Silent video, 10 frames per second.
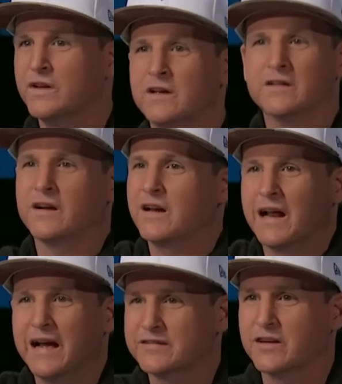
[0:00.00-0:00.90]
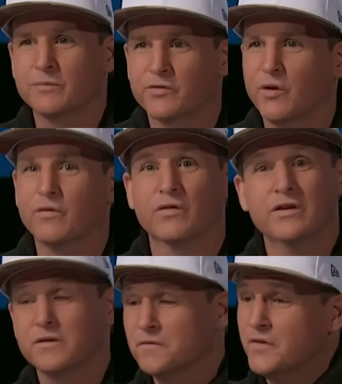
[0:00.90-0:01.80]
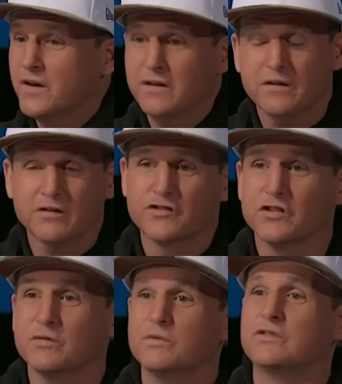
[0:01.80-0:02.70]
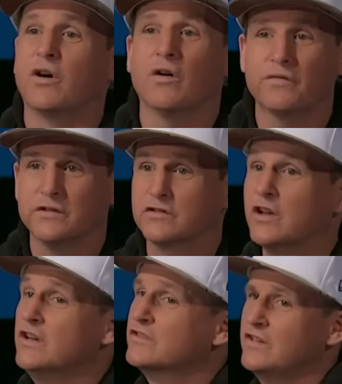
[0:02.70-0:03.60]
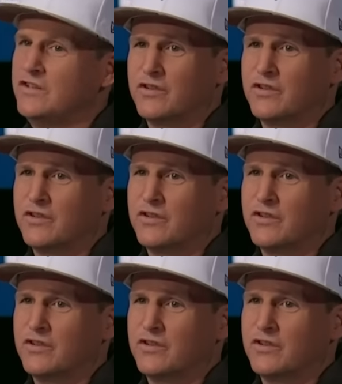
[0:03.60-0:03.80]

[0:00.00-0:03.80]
in, the glass comes over, and you're you're chilling with dolphins, sea